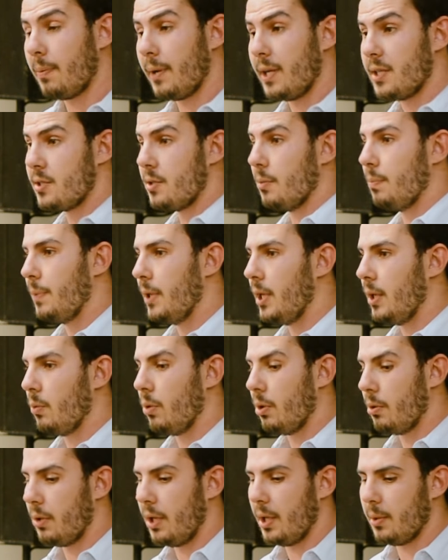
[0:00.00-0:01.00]
place to be
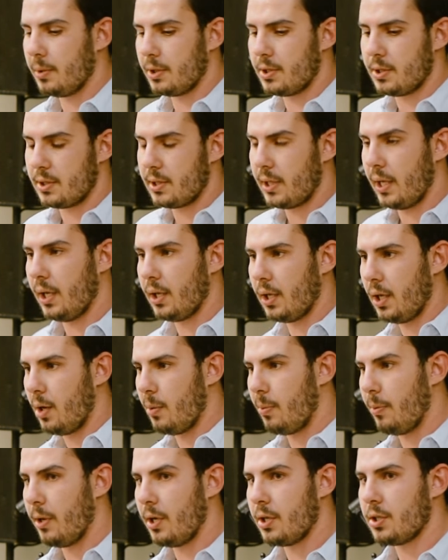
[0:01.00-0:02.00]
where we're able to scale our
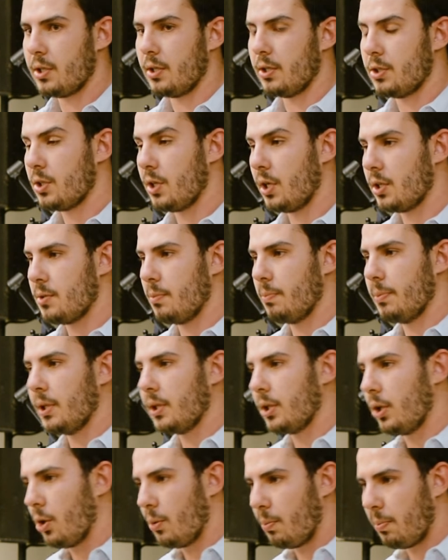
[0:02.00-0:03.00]
operation and start to
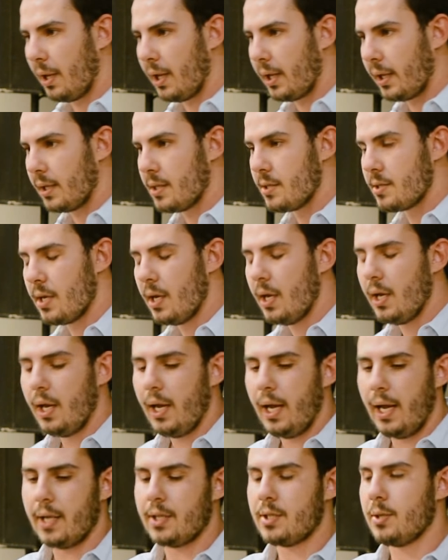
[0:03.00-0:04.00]
build our own plugins
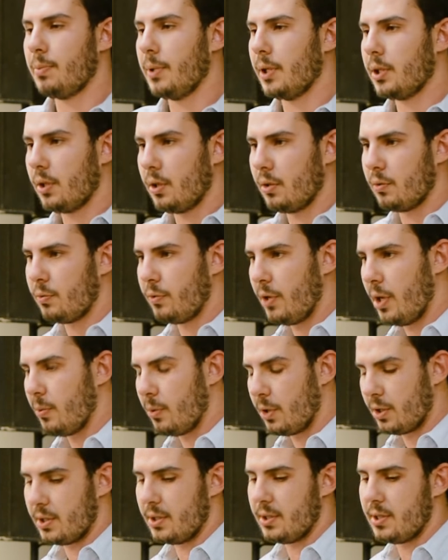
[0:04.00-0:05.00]
and to build our own
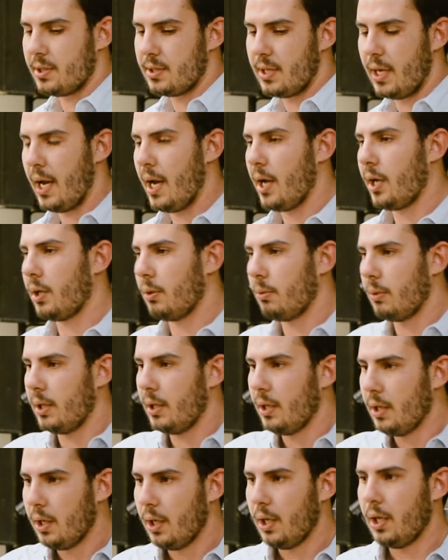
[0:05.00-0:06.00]
frameworks and to say how can we
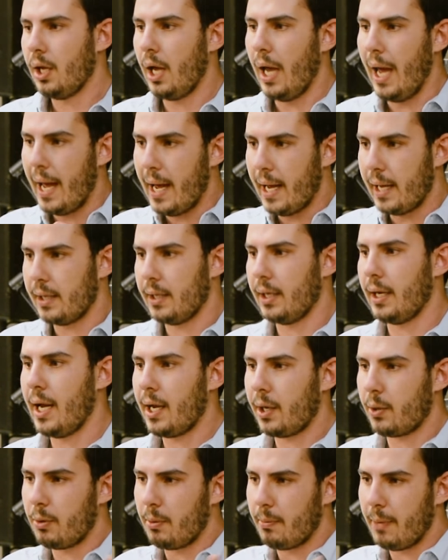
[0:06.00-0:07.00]
add and how
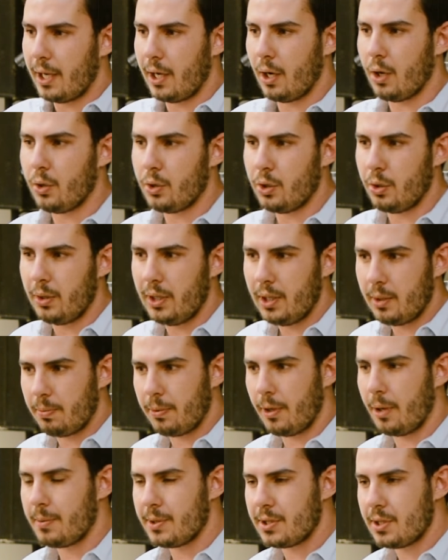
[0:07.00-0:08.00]
can we make our own unique
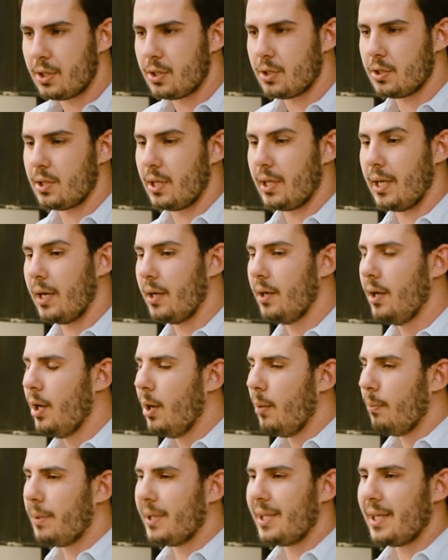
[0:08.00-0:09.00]
propositions on that.
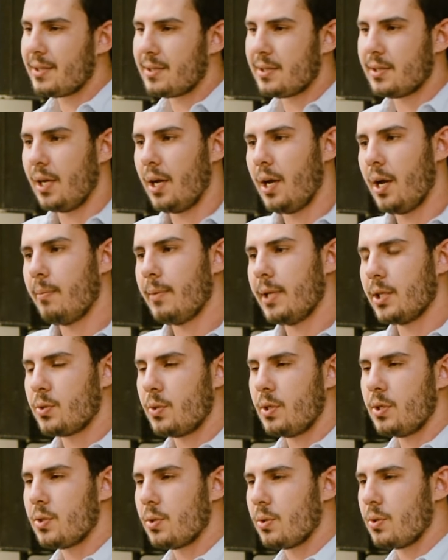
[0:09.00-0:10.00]
But that's time and that's
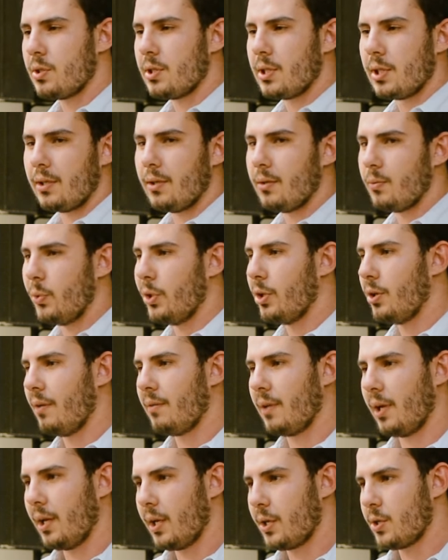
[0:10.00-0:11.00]
resources that we don't have
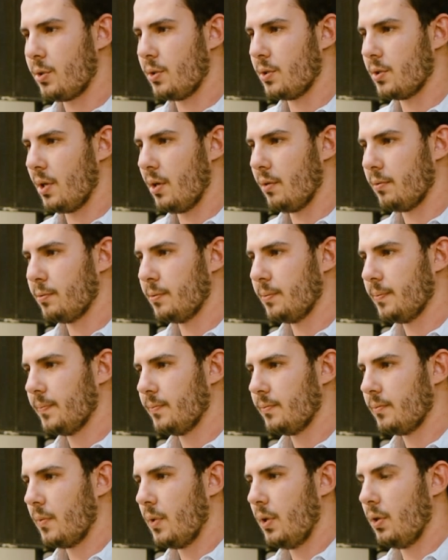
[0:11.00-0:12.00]
the luxuries
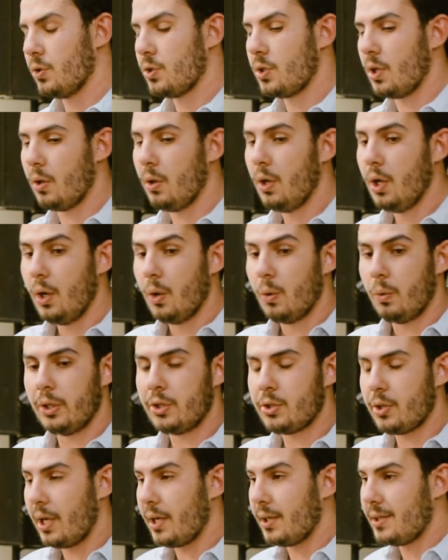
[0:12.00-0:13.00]
of. So we
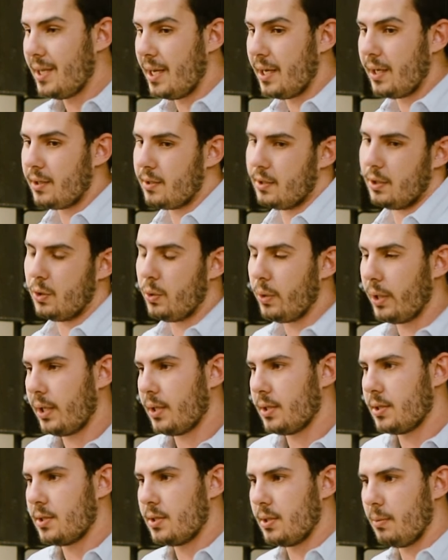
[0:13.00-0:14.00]
try to take the
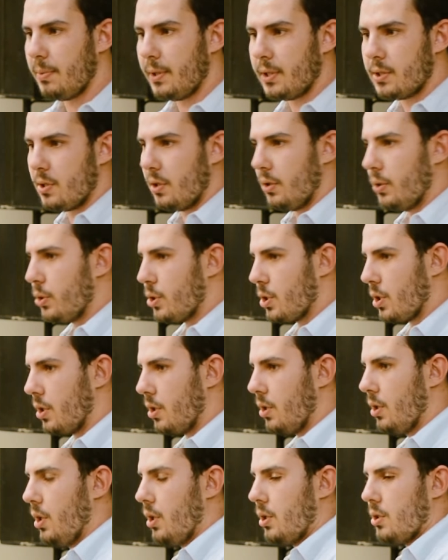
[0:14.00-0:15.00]
quickest, simplest
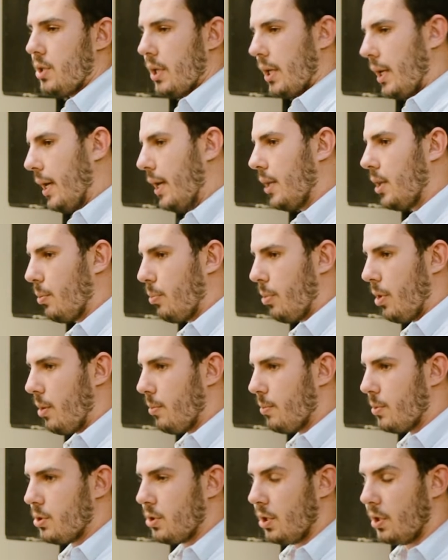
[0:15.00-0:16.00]
solution to get the
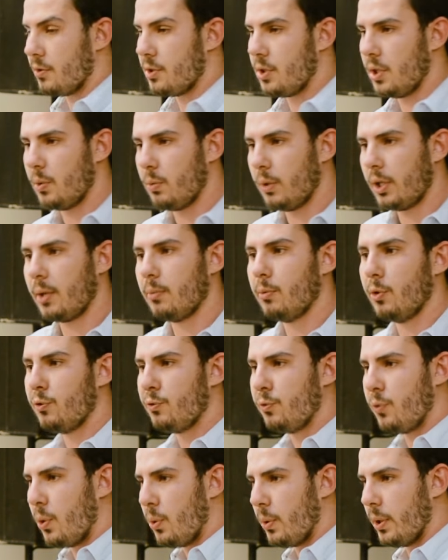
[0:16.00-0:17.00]
problem solved so that we can move
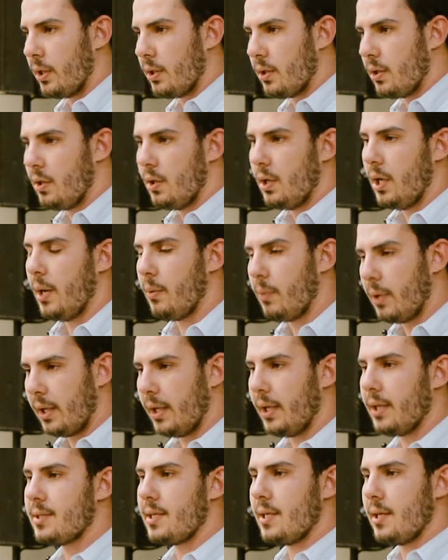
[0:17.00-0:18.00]
forward and we
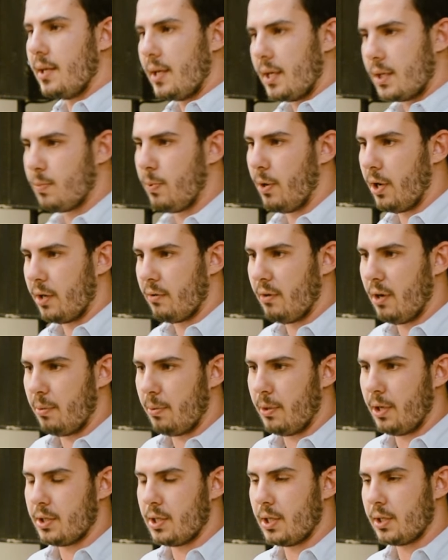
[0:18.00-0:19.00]
can get to the next part of our
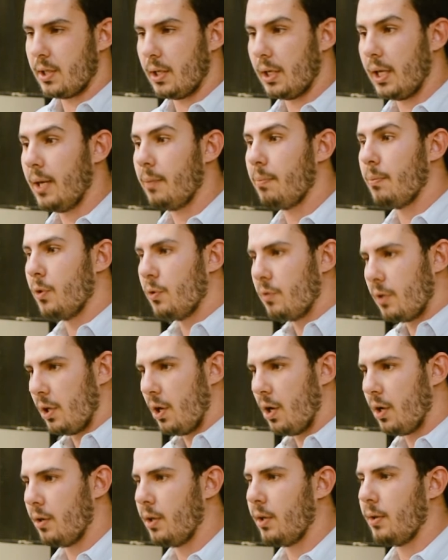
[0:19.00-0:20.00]
project and keep moving
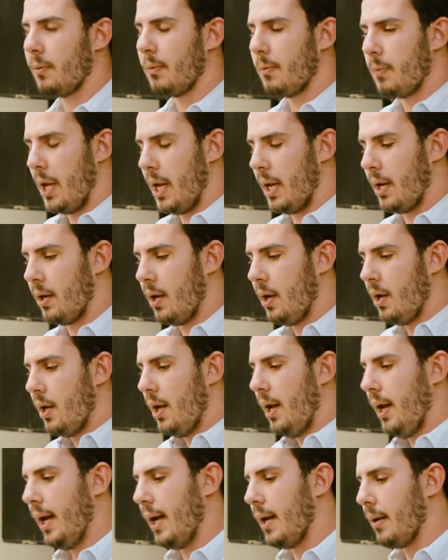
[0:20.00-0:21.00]
on
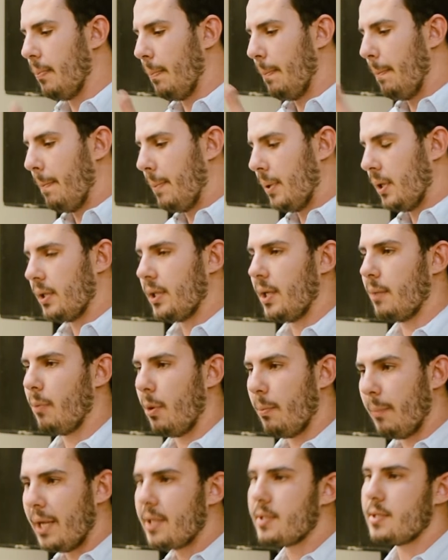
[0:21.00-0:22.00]
and build that
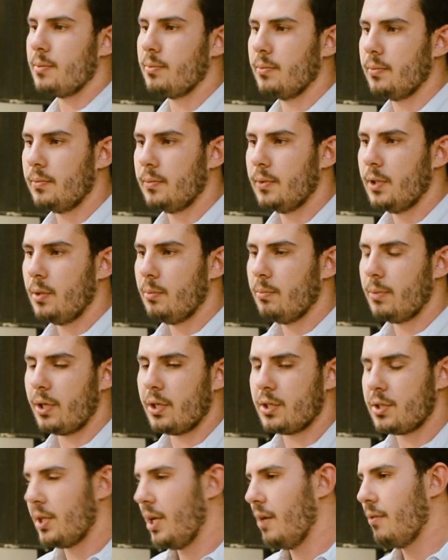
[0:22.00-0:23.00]
momentum.
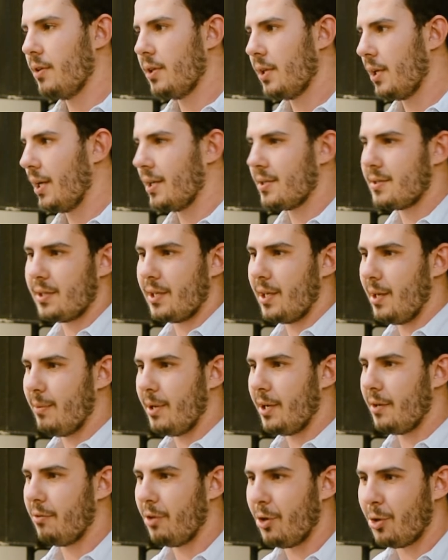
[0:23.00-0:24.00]
Because everything has to come
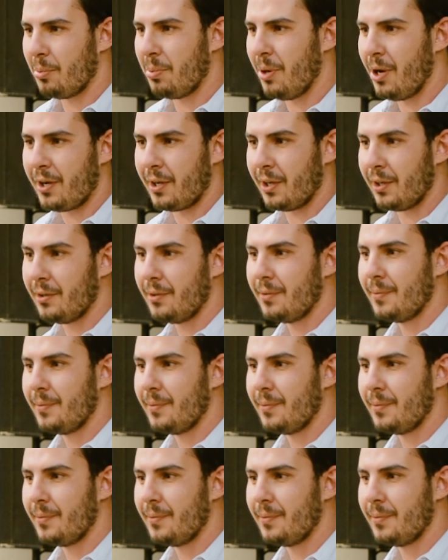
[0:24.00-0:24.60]
out of your own pocket.